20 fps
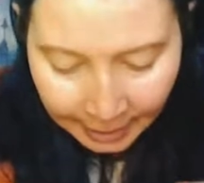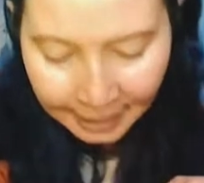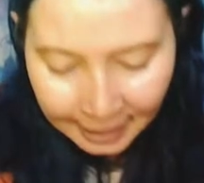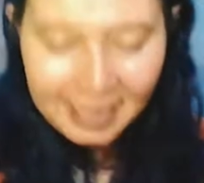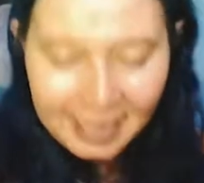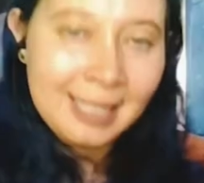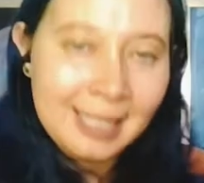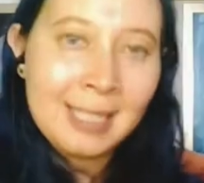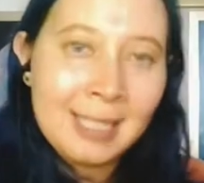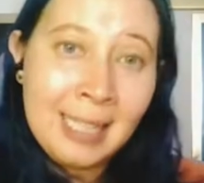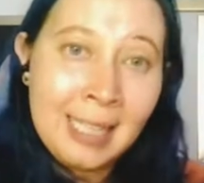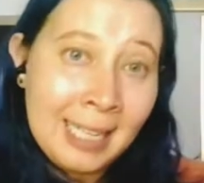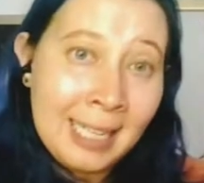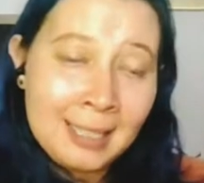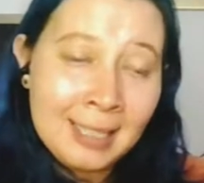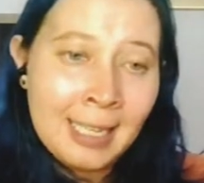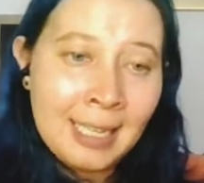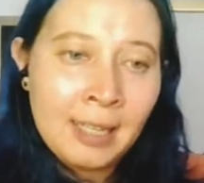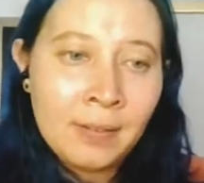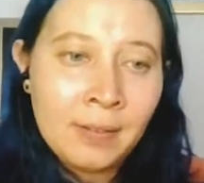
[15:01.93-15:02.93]
I can't see
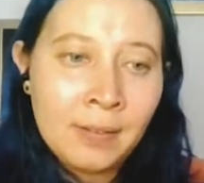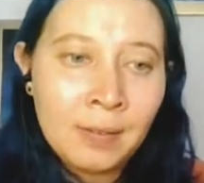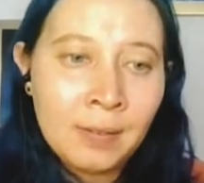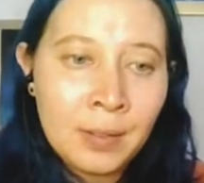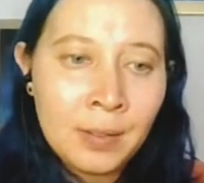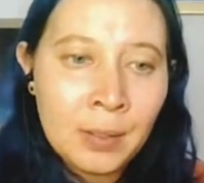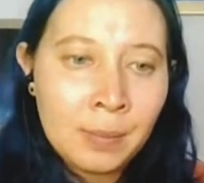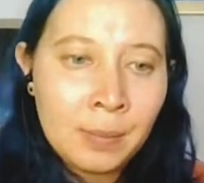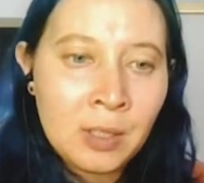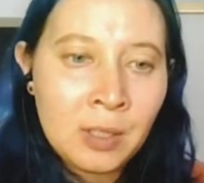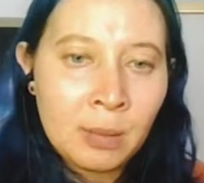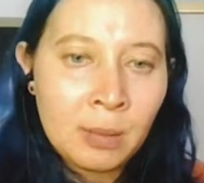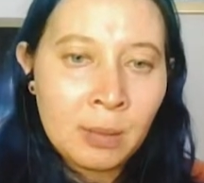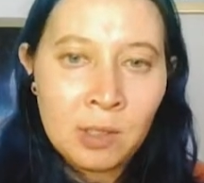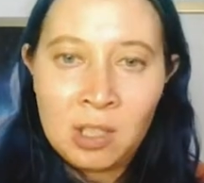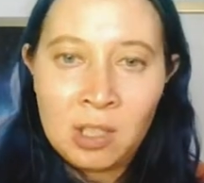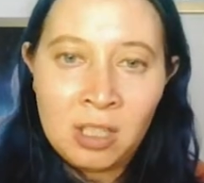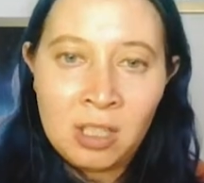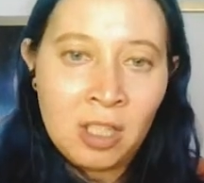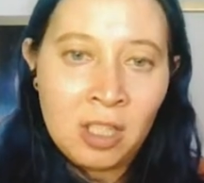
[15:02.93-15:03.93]
that side of the room, so I'm
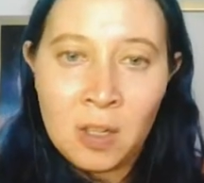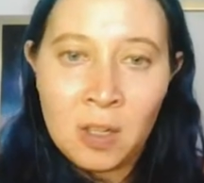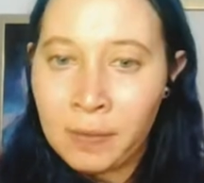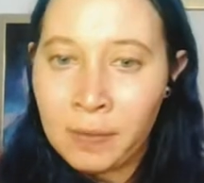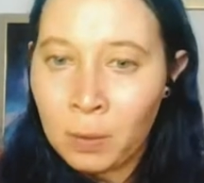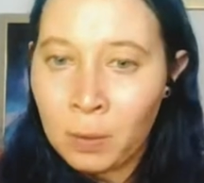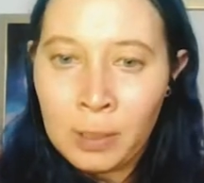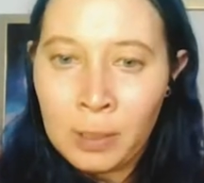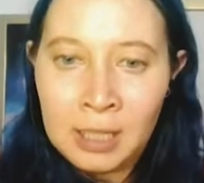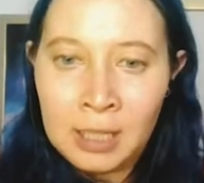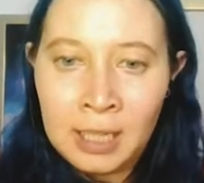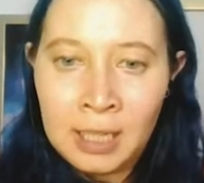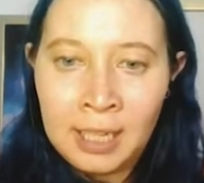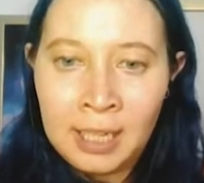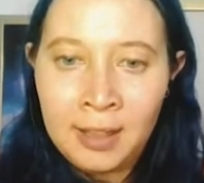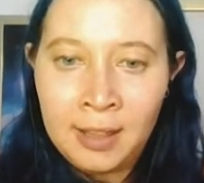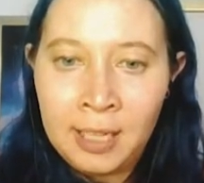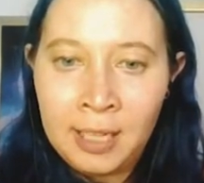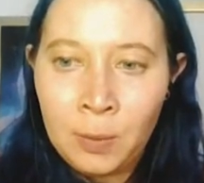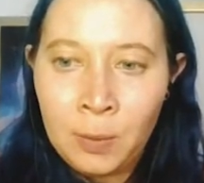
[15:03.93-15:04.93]
just gonna go for one that
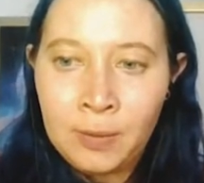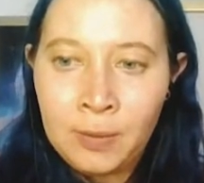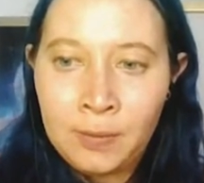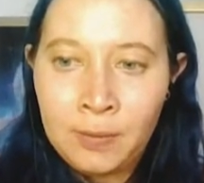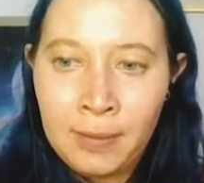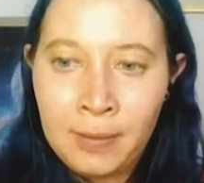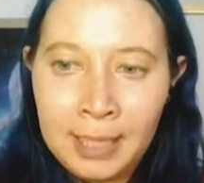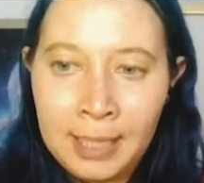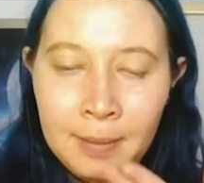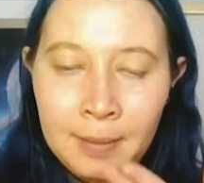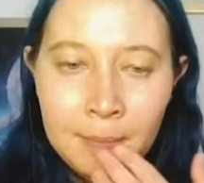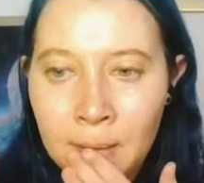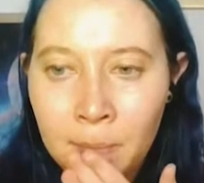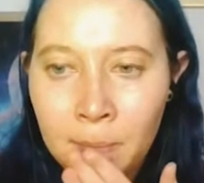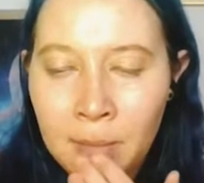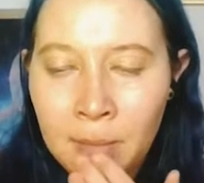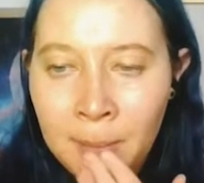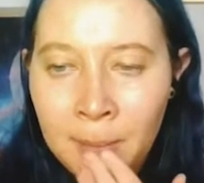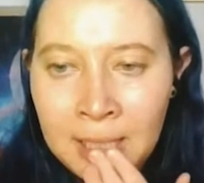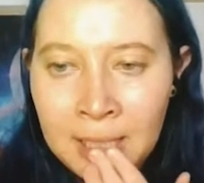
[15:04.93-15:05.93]
I think would fit.
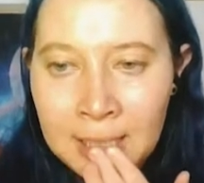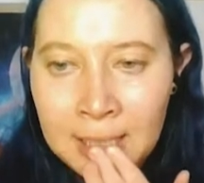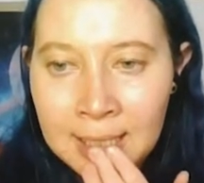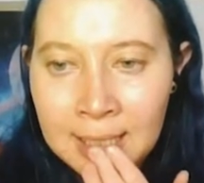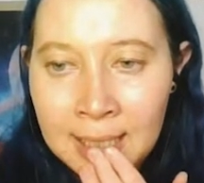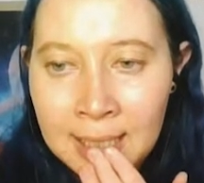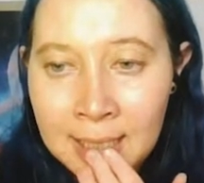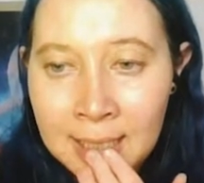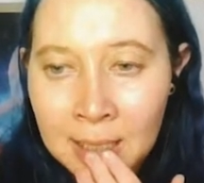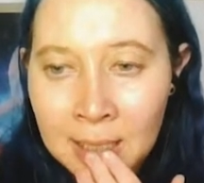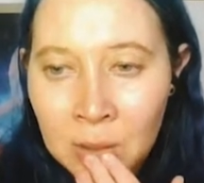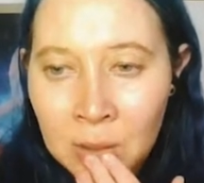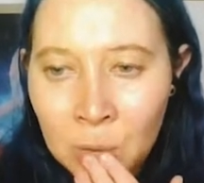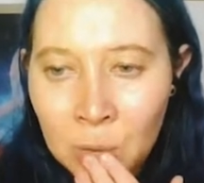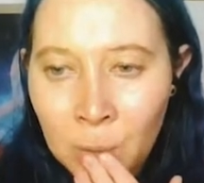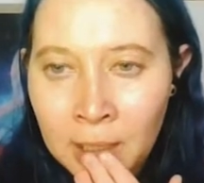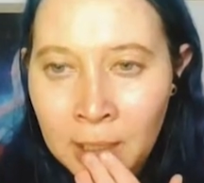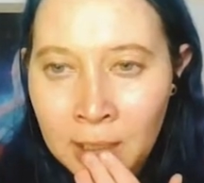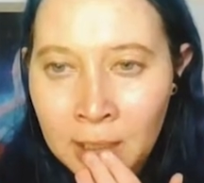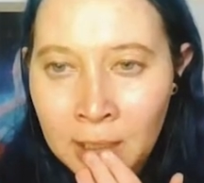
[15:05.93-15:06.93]
Maybe a seasons
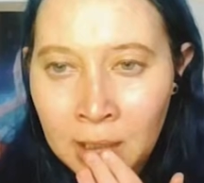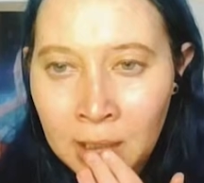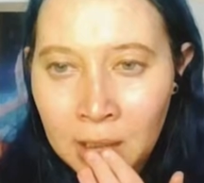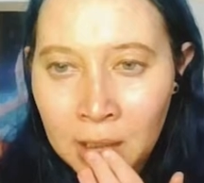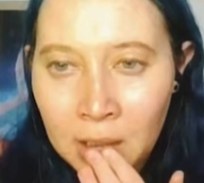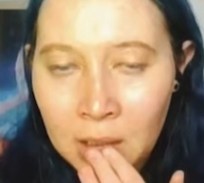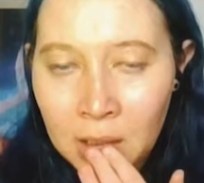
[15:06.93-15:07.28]
one.